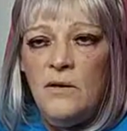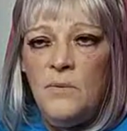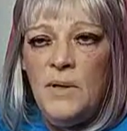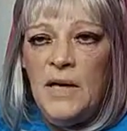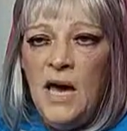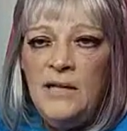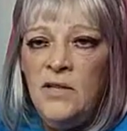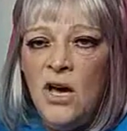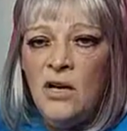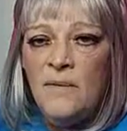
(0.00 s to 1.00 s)
when I
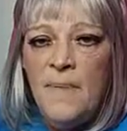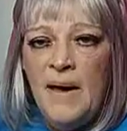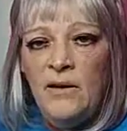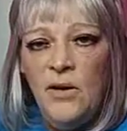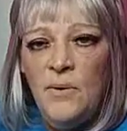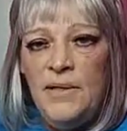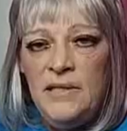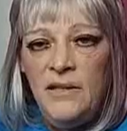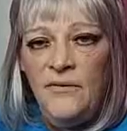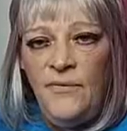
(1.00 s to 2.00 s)
talk about going
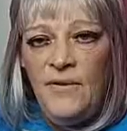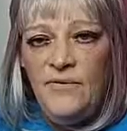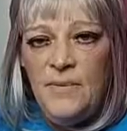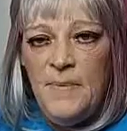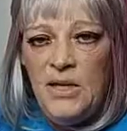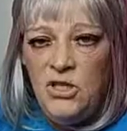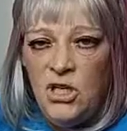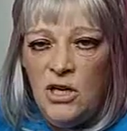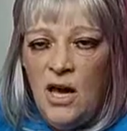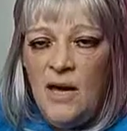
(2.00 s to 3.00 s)
to the fifth
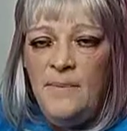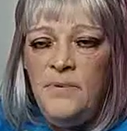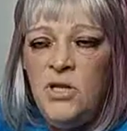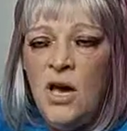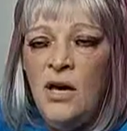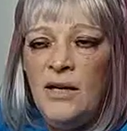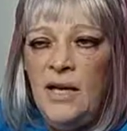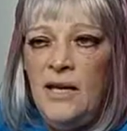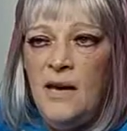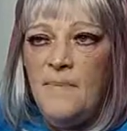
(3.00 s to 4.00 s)
dimension, I'm
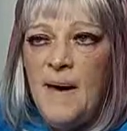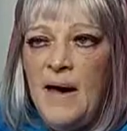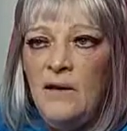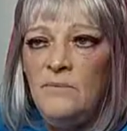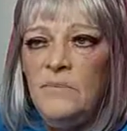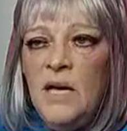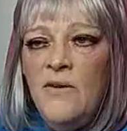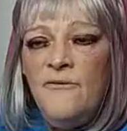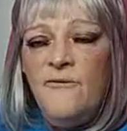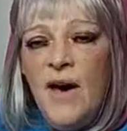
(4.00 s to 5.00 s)
talking about
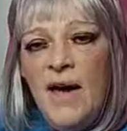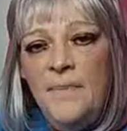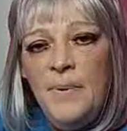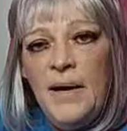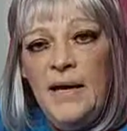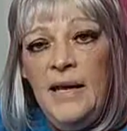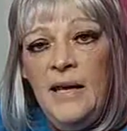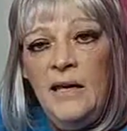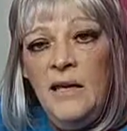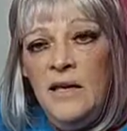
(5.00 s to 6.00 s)

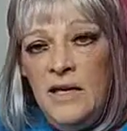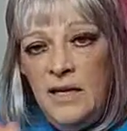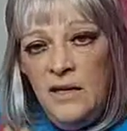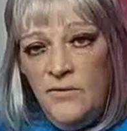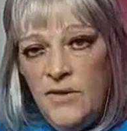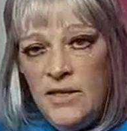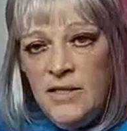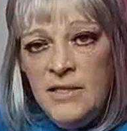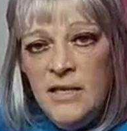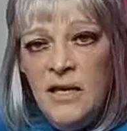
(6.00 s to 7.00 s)
vibrating in this
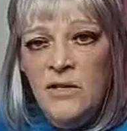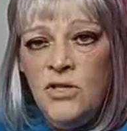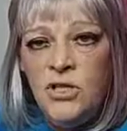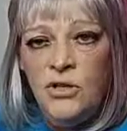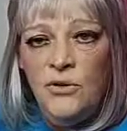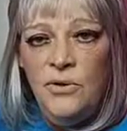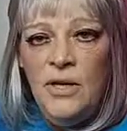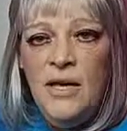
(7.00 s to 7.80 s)
skin suit